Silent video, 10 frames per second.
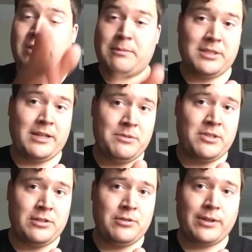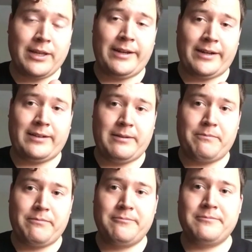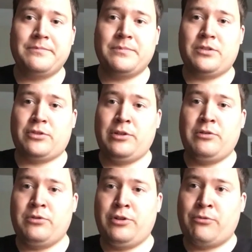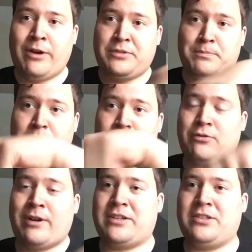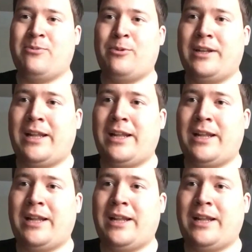Sometimes they do connect them, so you race both tracks in